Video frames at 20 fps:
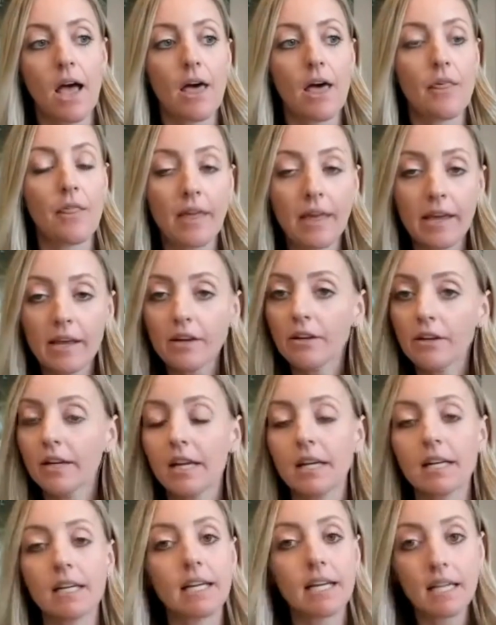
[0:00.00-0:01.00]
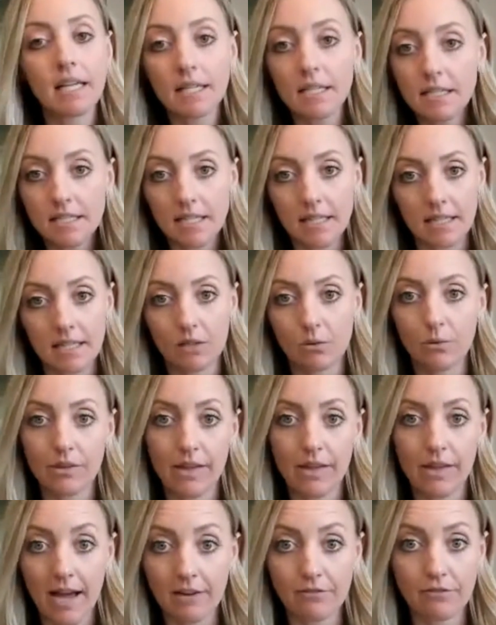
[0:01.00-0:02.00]
They are getting inundated with
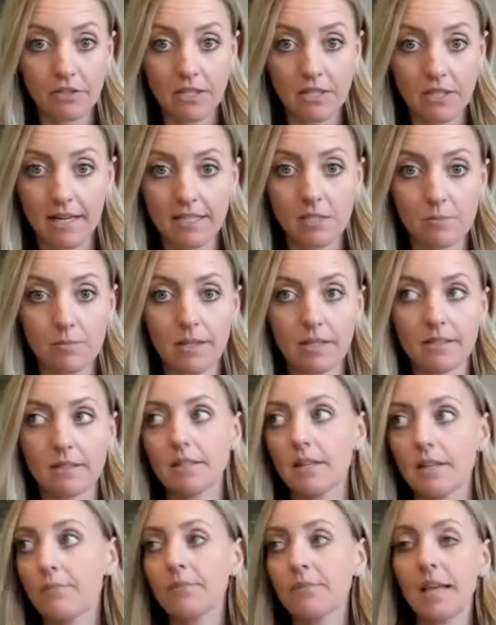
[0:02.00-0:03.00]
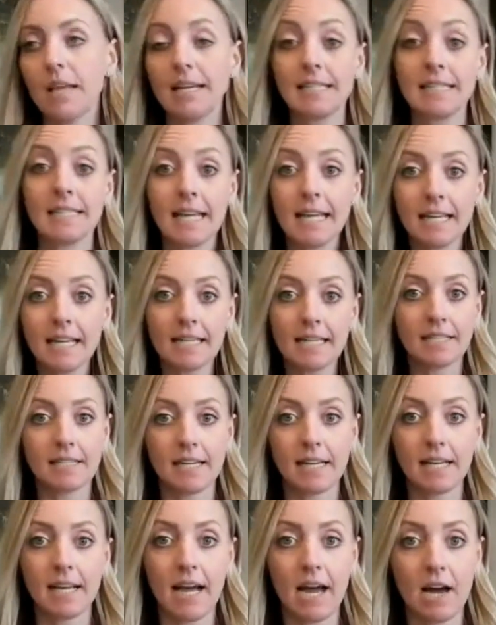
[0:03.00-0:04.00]
advertisements day in and
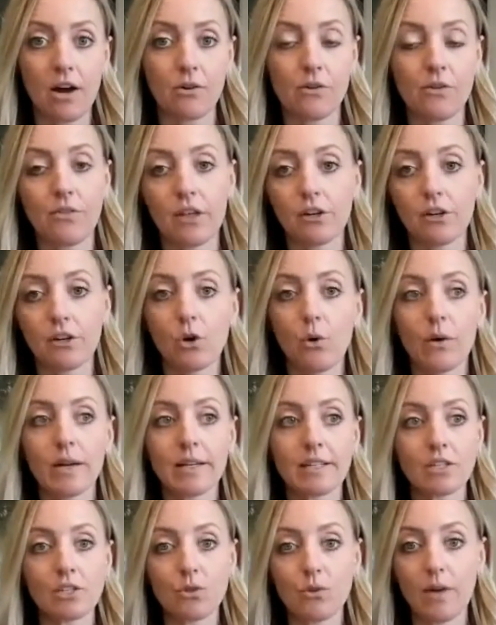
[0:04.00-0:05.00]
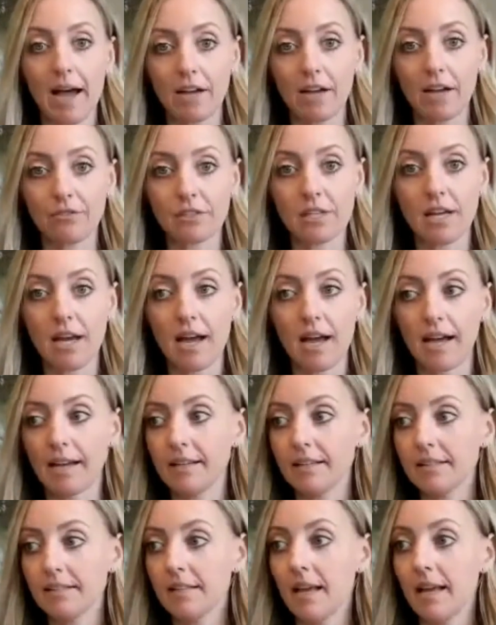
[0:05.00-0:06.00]
day out that are going to
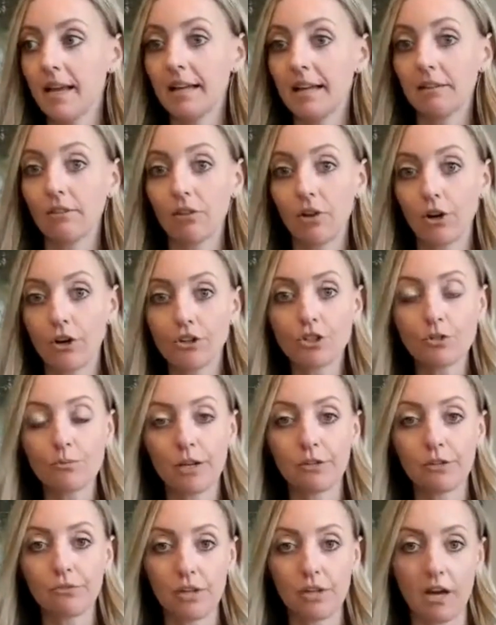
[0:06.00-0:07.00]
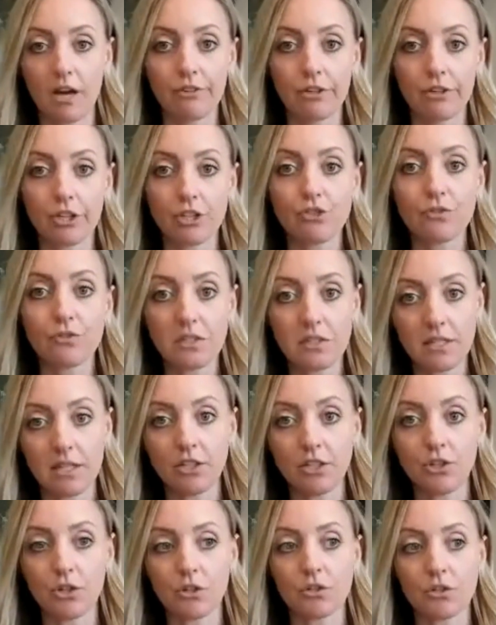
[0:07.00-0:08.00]
advertise a large amount of coverage for
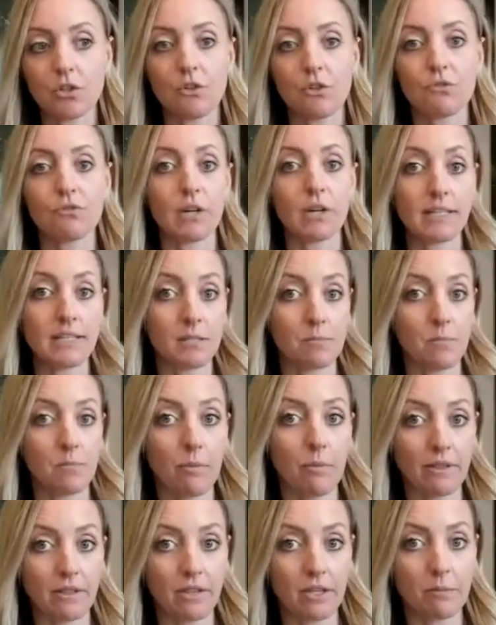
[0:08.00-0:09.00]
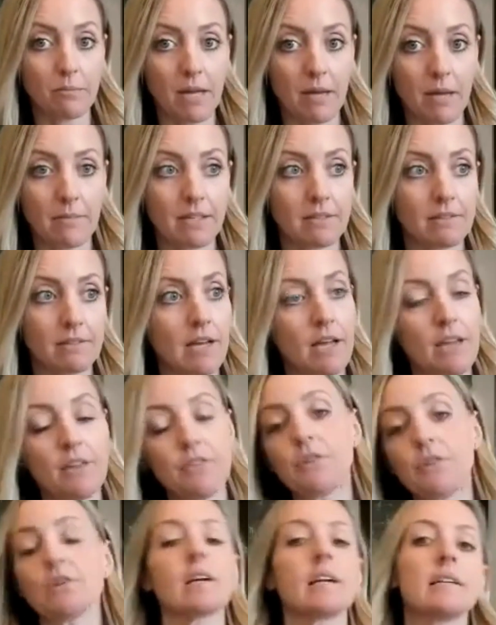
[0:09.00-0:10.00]
seniors for a small monthly payment.
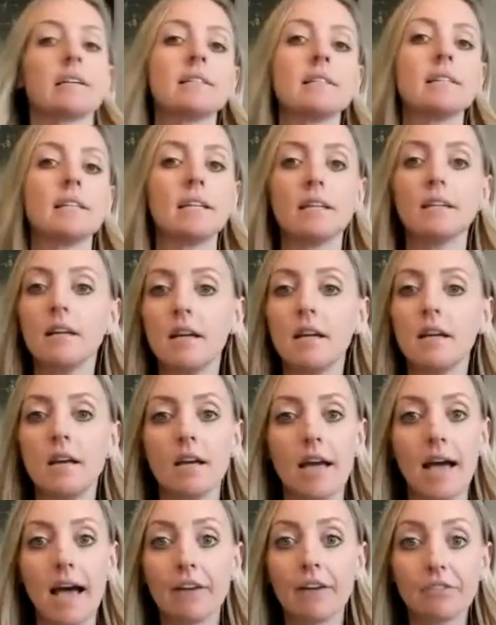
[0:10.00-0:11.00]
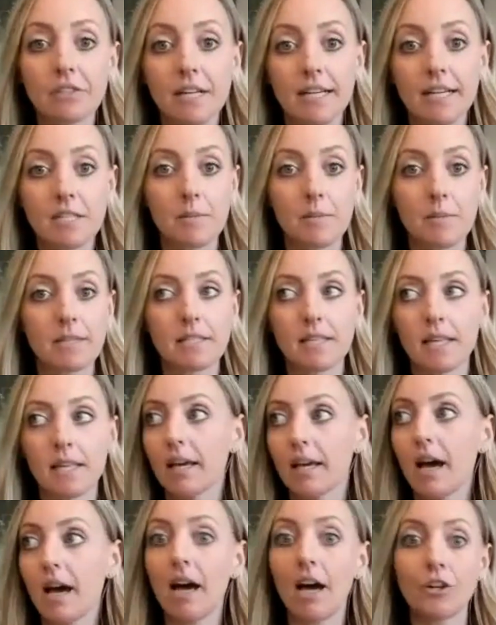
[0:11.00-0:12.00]
They're going to see advertisements
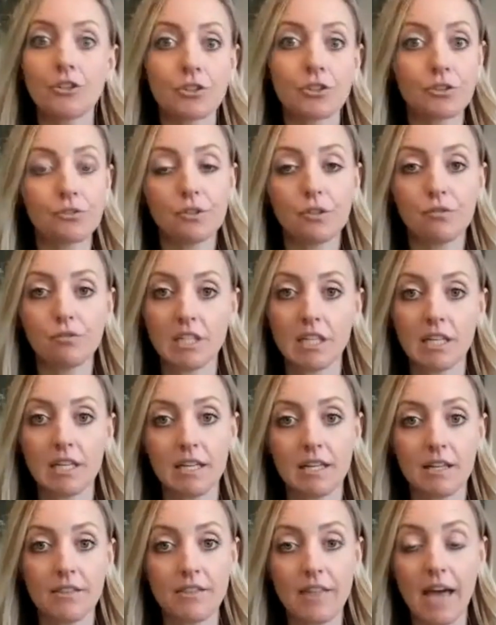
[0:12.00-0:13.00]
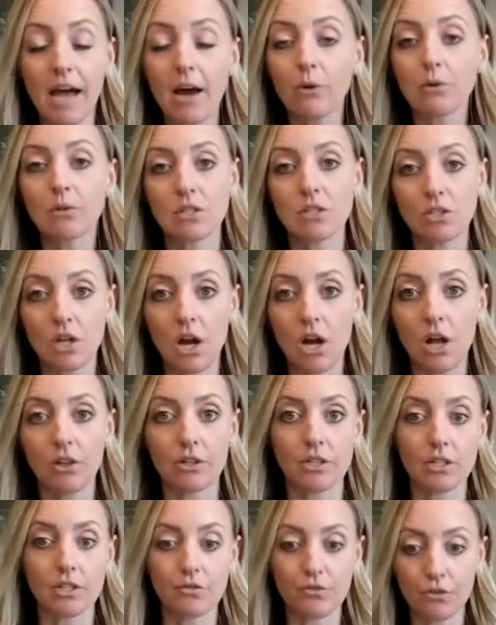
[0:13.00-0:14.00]
like
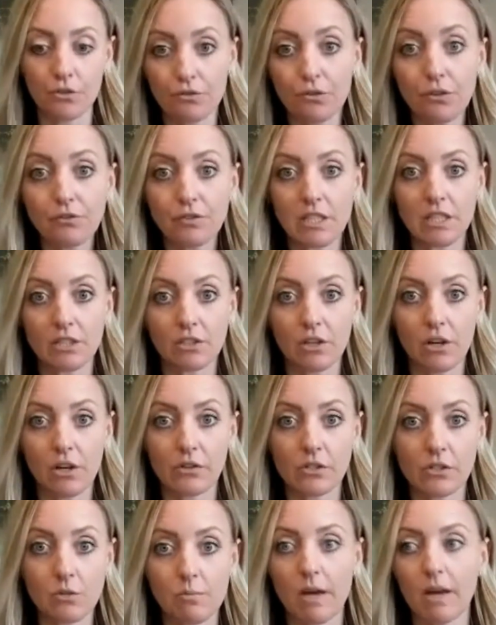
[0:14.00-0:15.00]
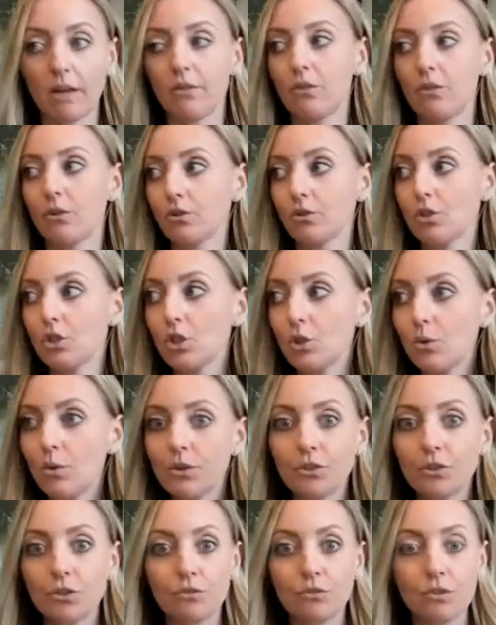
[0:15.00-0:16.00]
$150,000 for $15 a month, or
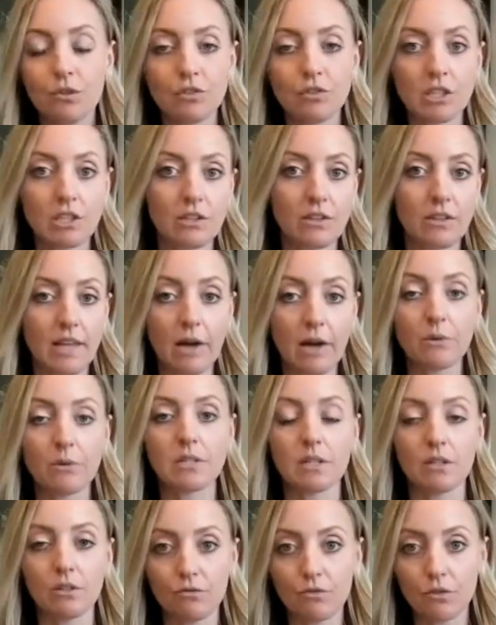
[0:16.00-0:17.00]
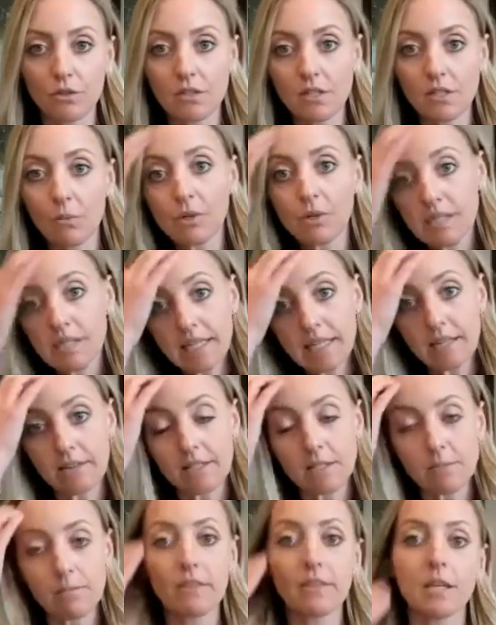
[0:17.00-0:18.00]
$250,000 for some
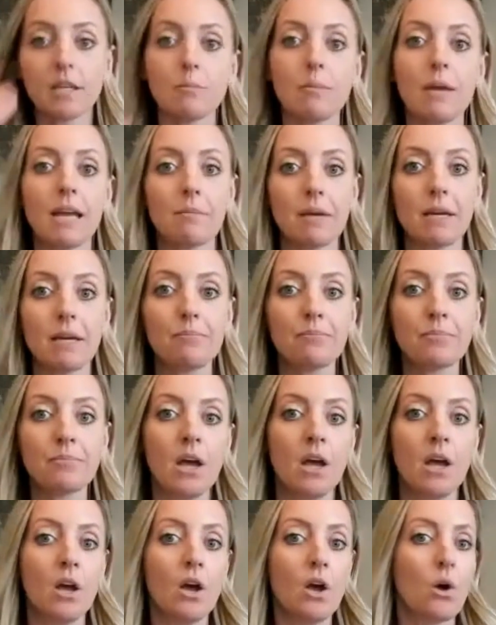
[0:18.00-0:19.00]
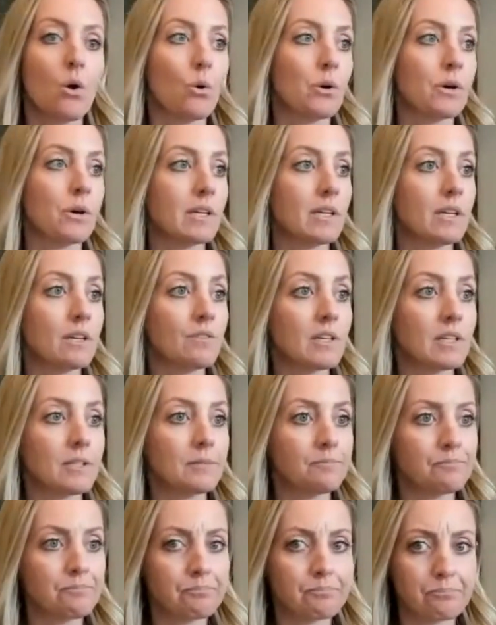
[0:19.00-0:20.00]
ridiculous monthly payment. Or
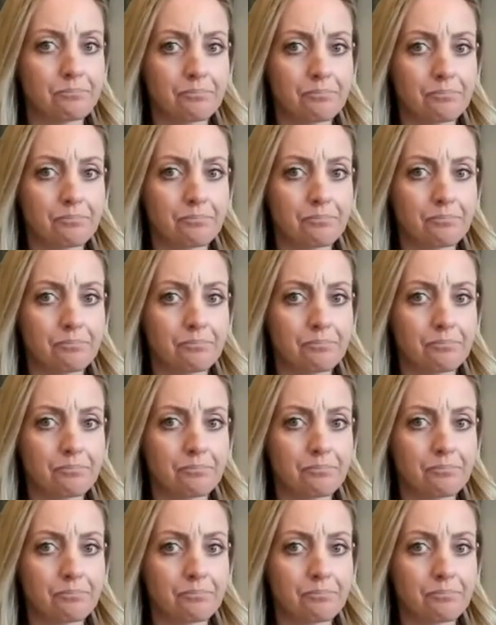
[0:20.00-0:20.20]
even,